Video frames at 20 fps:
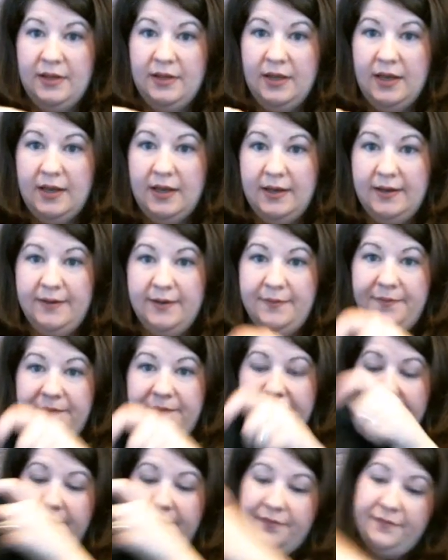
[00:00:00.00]
Um,
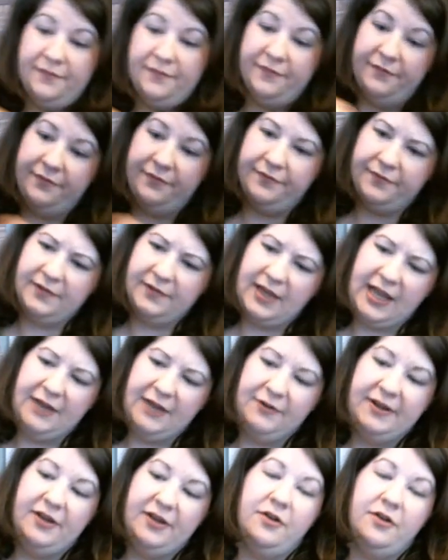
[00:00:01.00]

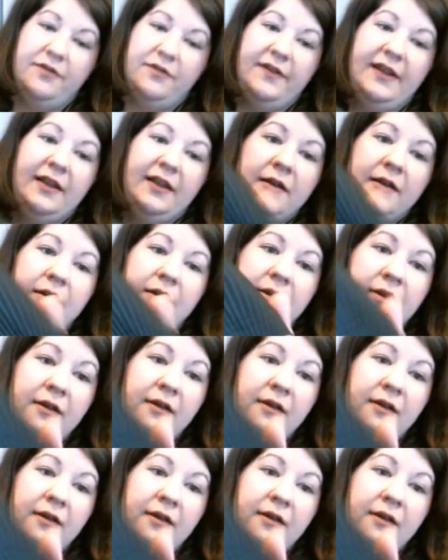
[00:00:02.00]
Kyrie Irving.